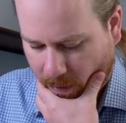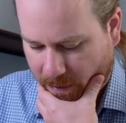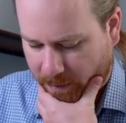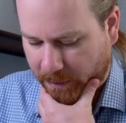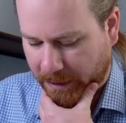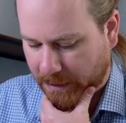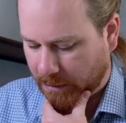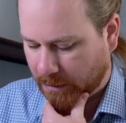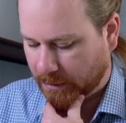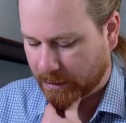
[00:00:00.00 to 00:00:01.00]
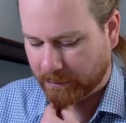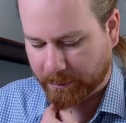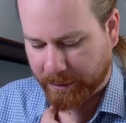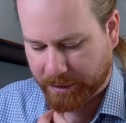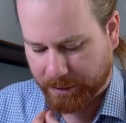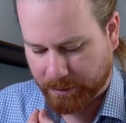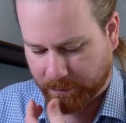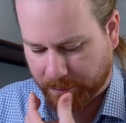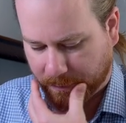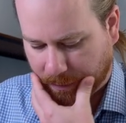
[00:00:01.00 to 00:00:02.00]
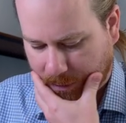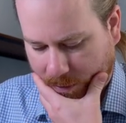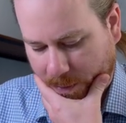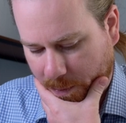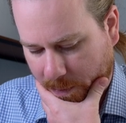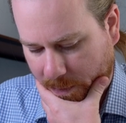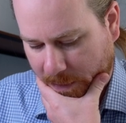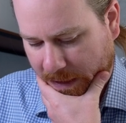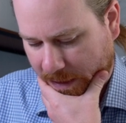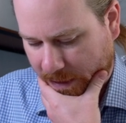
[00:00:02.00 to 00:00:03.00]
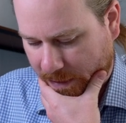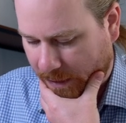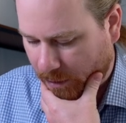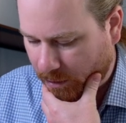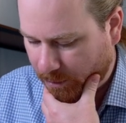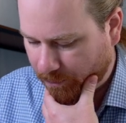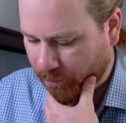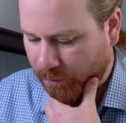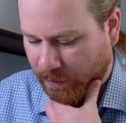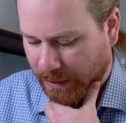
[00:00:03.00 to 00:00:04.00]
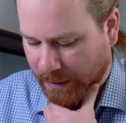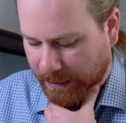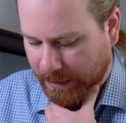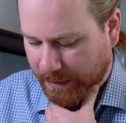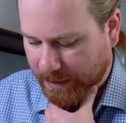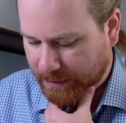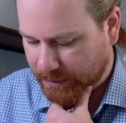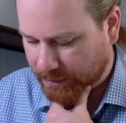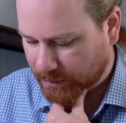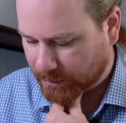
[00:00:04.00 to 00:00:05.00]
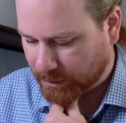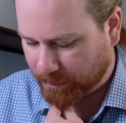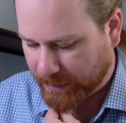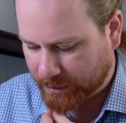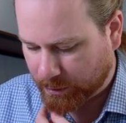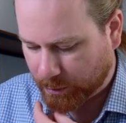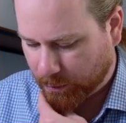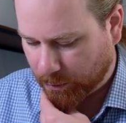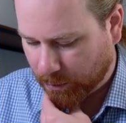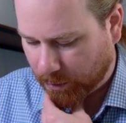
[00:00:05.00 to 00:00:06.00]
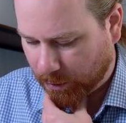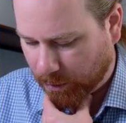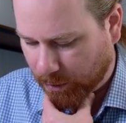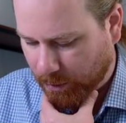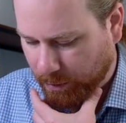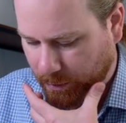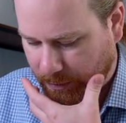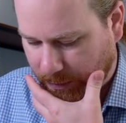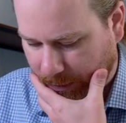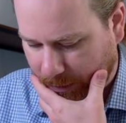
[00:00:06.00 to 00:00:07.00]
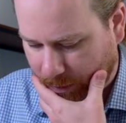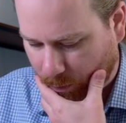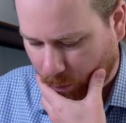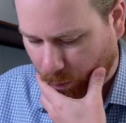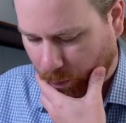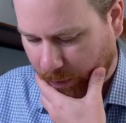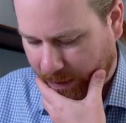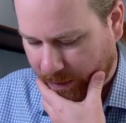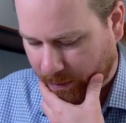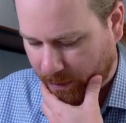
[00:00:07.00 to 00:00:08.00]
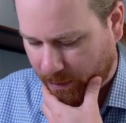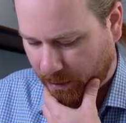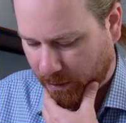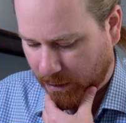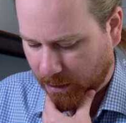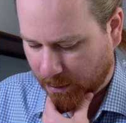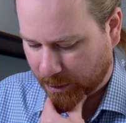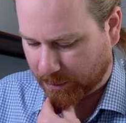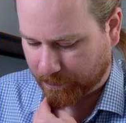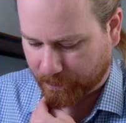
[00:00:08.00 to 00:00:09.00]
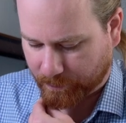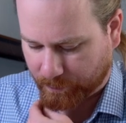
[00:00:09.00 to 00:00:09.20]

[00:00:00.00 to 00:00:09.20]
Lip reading: Can't tell any other information from that column. Heat the metal oxide with carbon.